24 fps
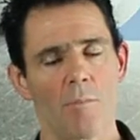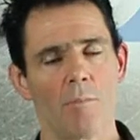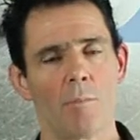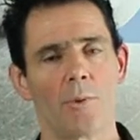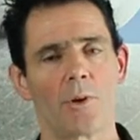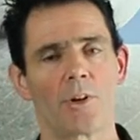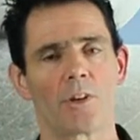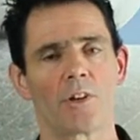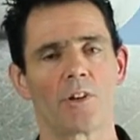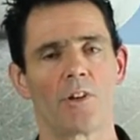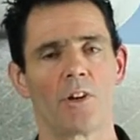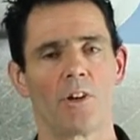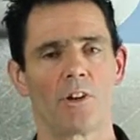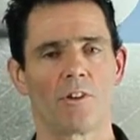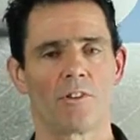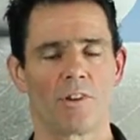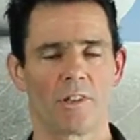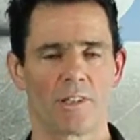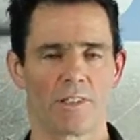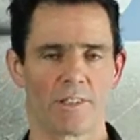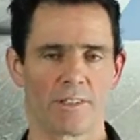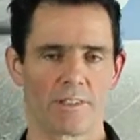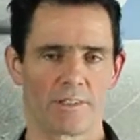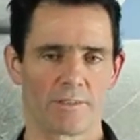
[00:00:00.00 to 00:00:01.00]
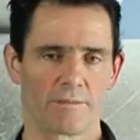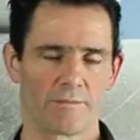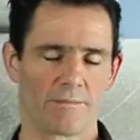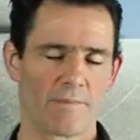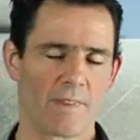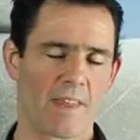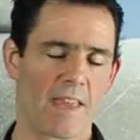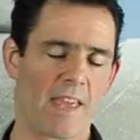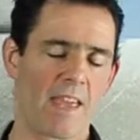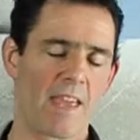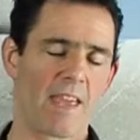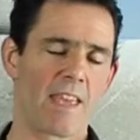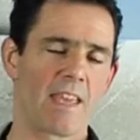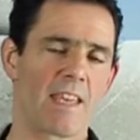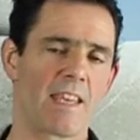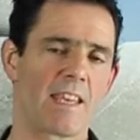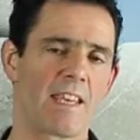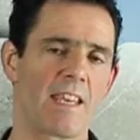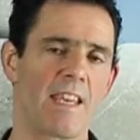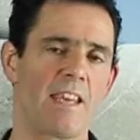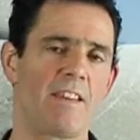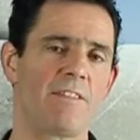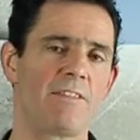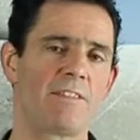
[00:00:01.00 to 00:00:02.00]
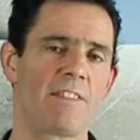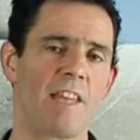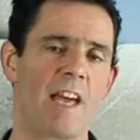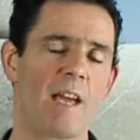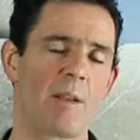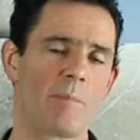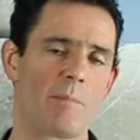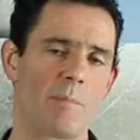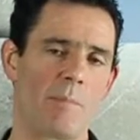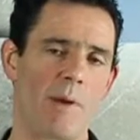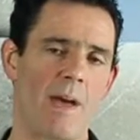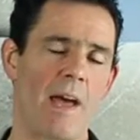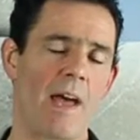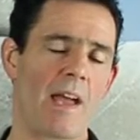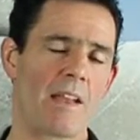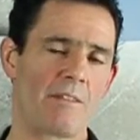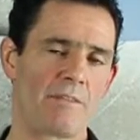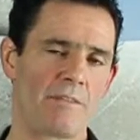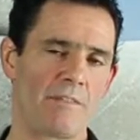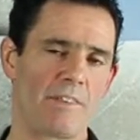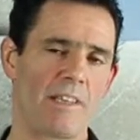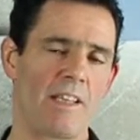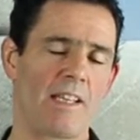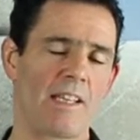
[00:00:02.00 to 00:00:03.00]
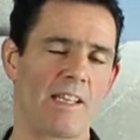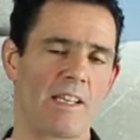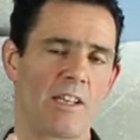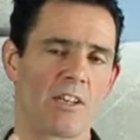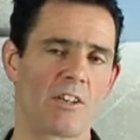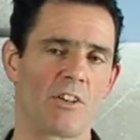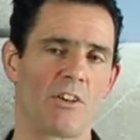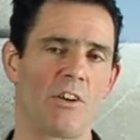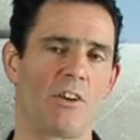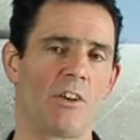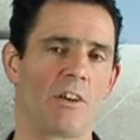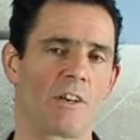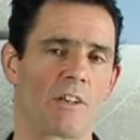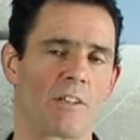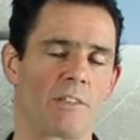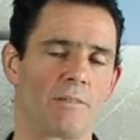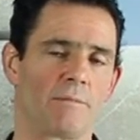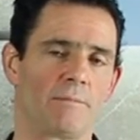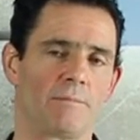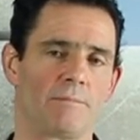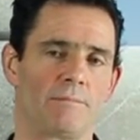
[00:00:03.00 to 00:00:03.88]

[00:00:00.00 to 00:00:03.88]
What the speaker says: put a colour on it. Give that bad feeling a colour.